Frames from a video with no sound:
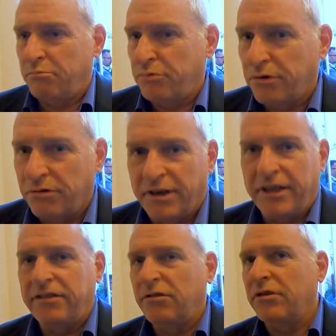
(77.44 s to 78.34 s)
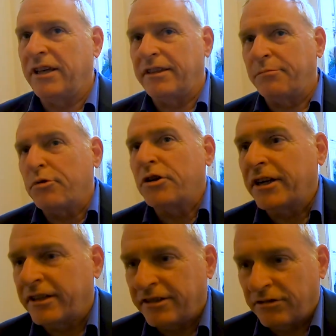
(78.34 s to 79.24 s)
breweries or that the
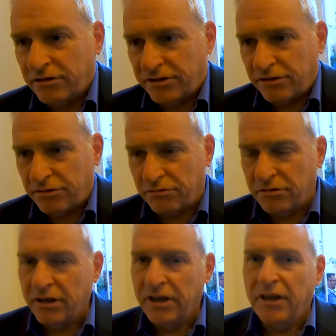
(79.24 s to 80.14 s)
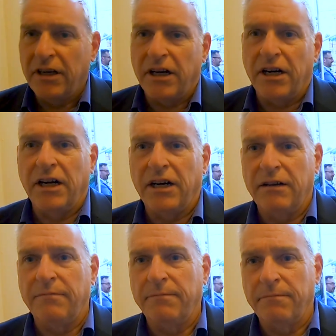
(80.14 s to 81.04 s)
product is not so
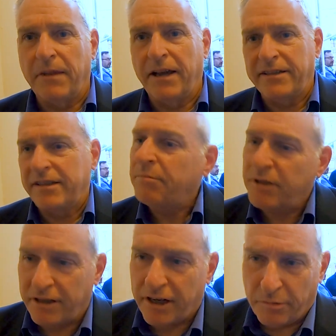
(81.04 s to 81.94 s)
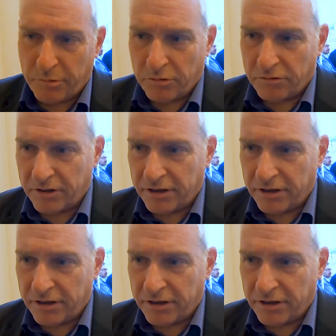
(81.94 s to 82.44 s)
accepted anymore.